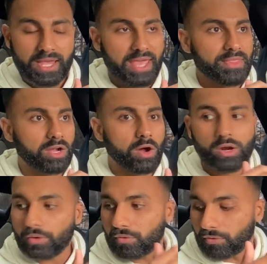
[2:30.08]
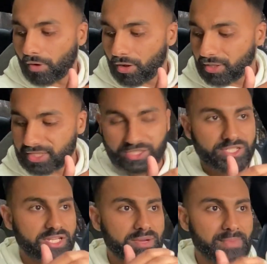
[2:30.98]
and the car overall is
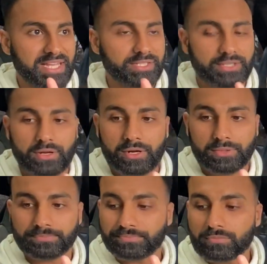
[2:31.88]
just an amazing car.